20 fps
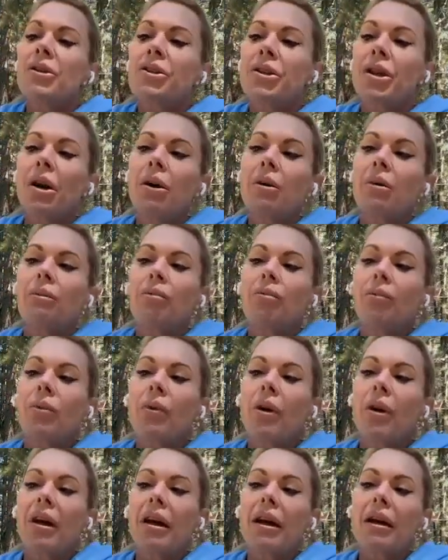So
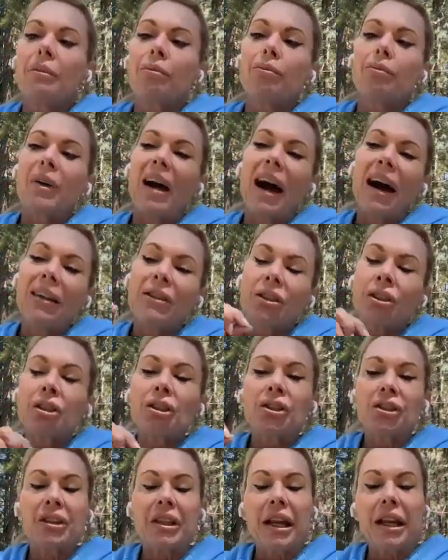
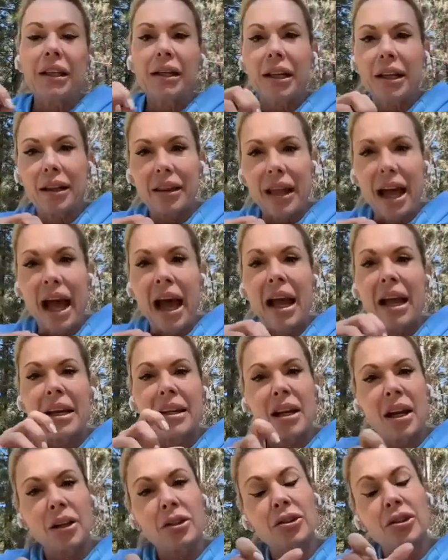understanding
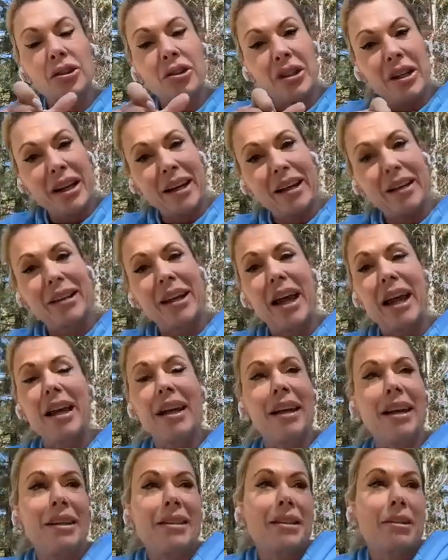that and understanding
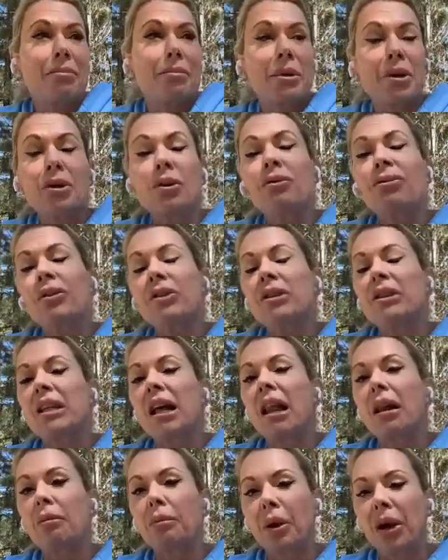that it's a beautiful
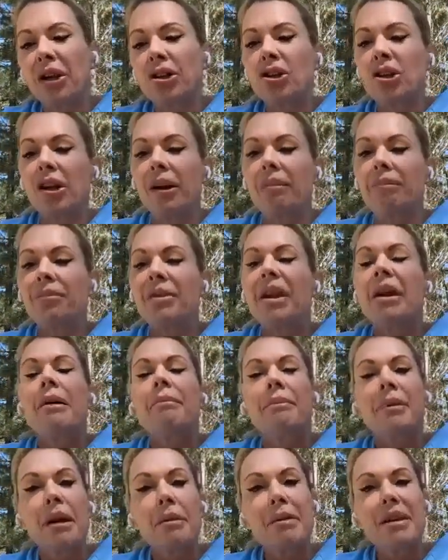celebration,
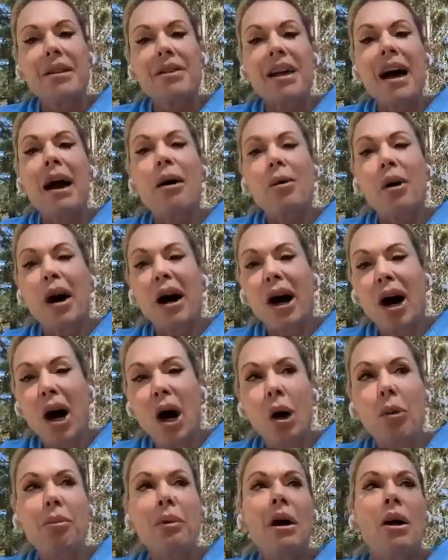maybe that will
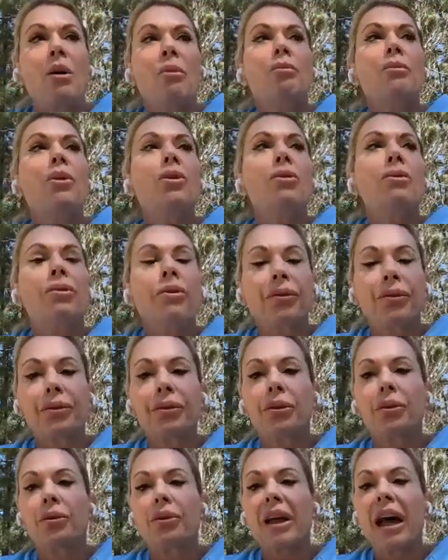help move
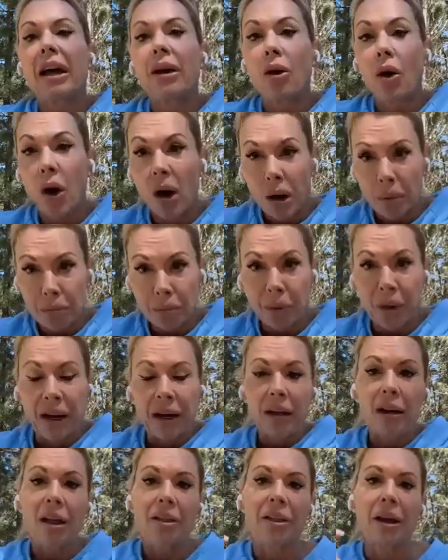through that
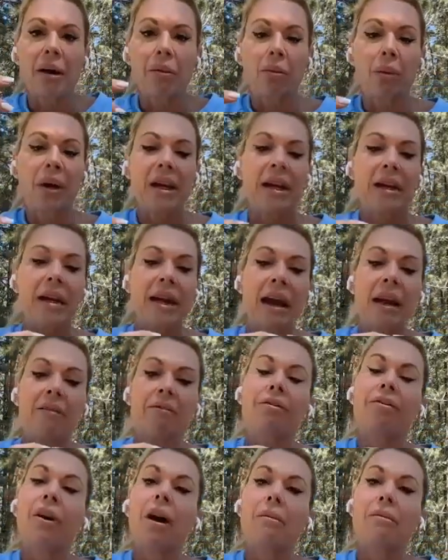heartbreak that we
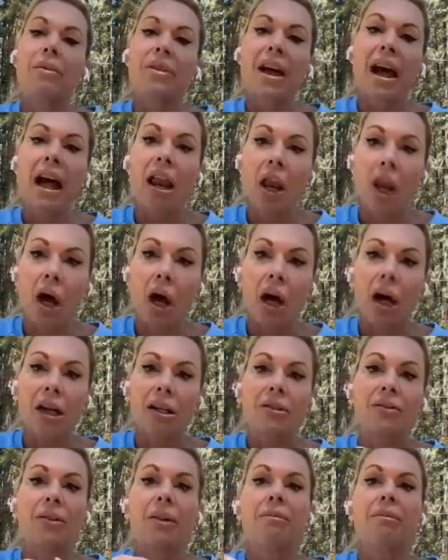get from that
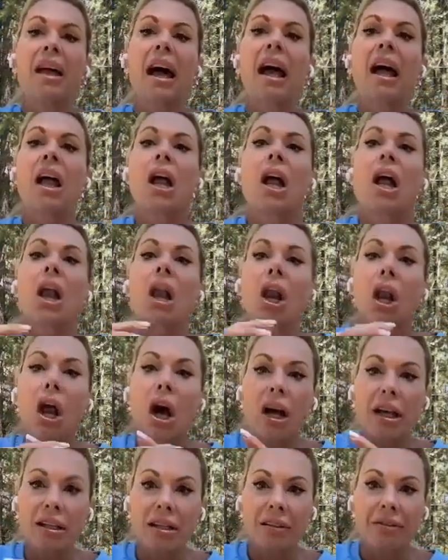loss, from that
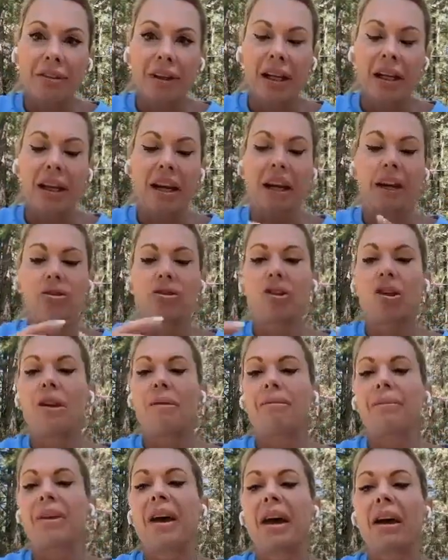loss of
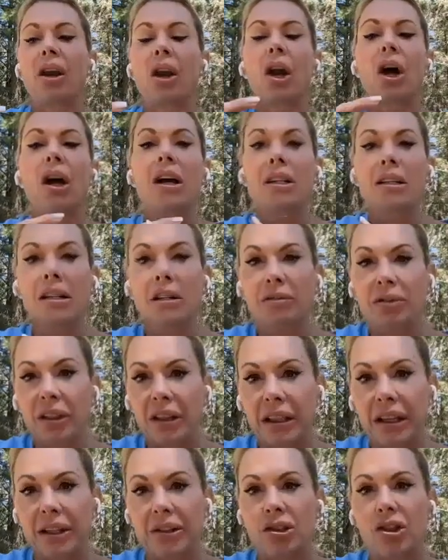connection, that loss of
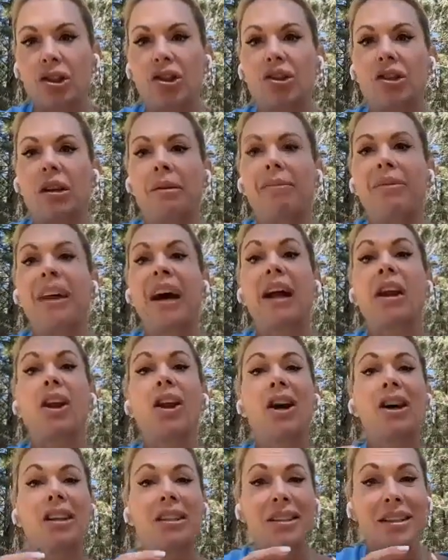relationship,
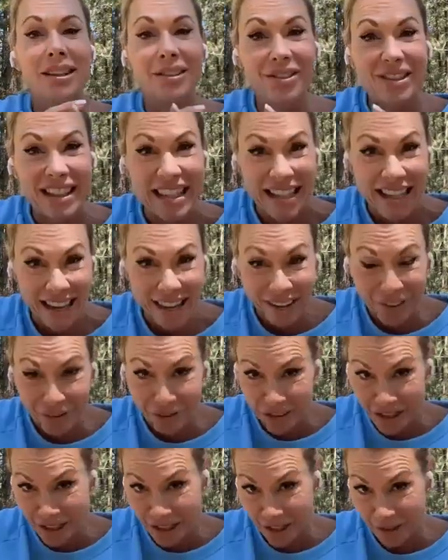that loss of
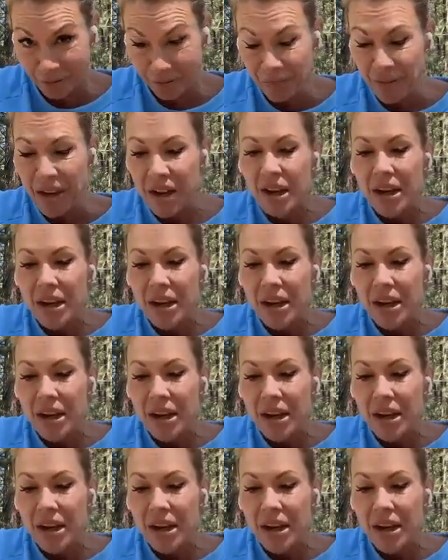safety.